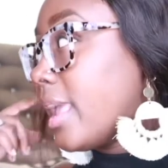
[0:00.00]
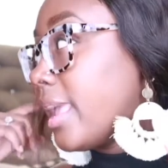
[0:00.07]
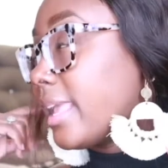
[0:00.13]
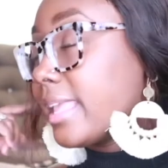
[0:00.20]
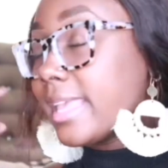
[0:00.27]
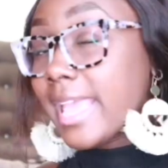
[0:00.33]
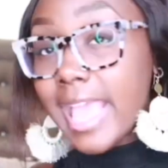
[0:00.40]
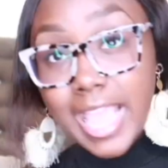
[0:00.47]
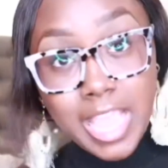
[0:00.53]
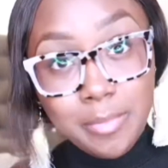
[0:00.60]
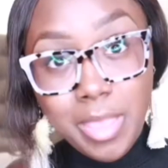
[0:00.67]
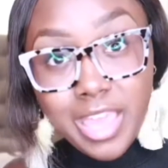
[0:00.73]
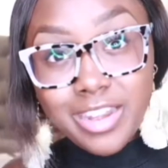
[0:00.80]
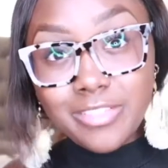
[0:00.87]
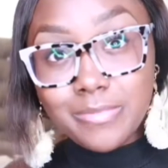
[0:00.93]
it
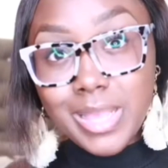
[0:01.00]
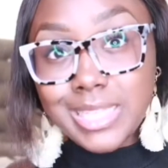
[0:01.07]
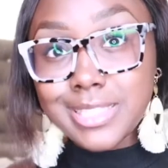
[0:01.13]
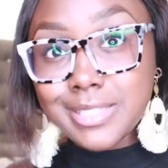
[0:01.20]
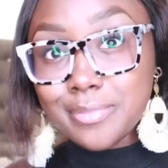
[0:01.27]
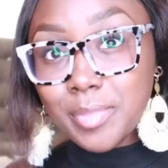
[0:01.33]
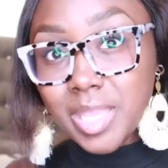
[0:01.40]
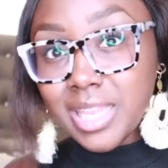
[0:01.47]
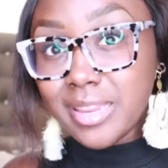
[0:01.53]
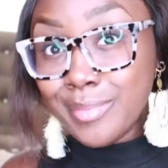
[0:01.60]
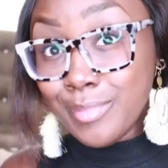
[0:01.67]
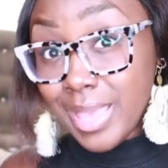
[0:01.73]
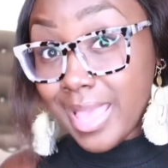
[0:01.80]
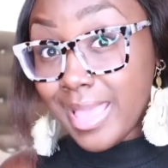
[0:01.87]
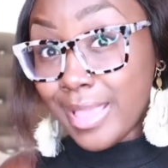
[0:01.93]
came out of my speedy
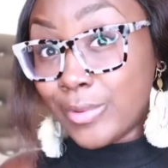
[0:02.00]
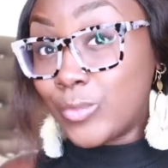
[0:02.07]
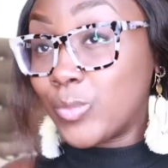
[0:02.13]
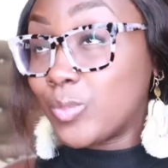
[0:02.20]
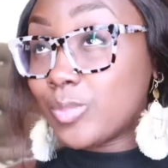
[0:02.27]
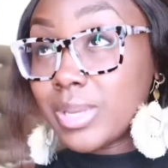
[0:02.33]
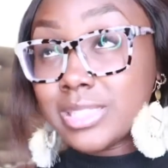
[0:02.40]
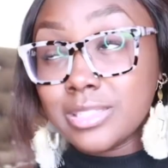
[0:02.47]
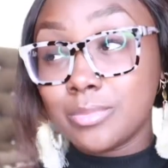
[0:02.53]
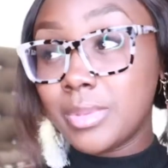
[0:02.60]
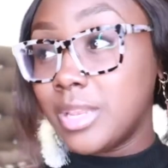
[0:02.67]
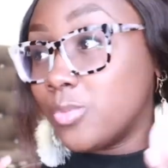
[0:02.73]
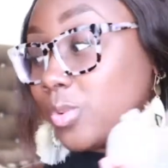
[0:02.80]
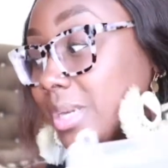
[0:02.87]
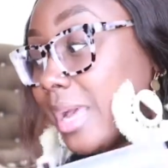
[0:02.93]
bag must have
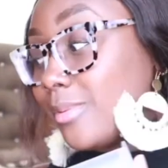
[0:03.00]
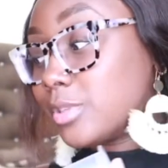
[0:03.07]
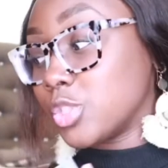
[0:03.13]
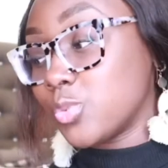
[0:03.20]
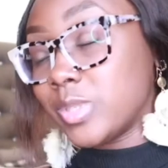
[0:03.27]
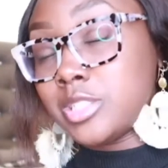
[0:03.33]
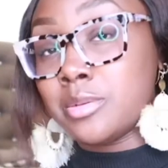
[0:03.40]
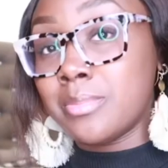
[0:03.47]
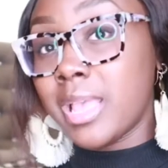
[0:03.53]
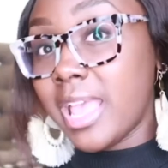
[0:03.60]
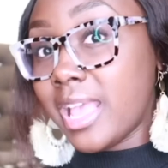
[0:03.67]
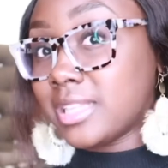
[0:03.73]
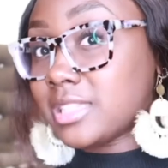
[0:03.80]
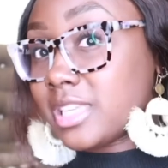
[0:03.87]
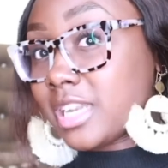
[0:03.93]
been when i was switching
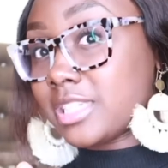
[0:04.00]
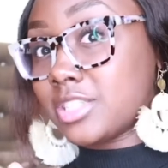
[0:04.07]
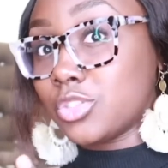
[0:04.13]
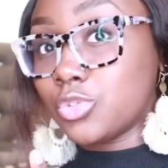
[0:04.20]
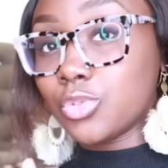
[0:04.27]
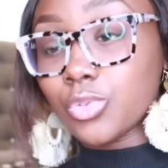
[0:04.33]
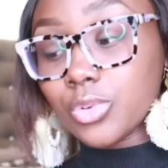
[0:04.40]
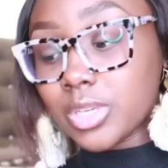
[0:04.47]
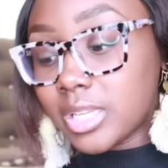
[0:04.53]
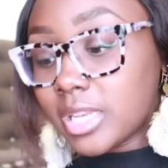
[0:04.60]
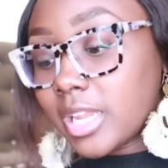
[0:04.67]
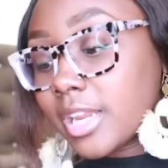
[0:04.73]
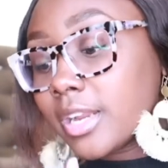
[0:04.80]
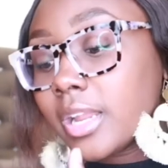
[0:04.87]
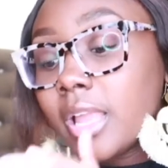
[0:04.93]
bags and i just threw it in
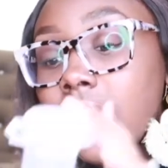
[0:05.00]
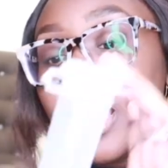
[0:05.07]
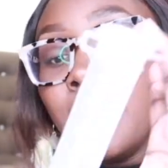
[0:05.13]
here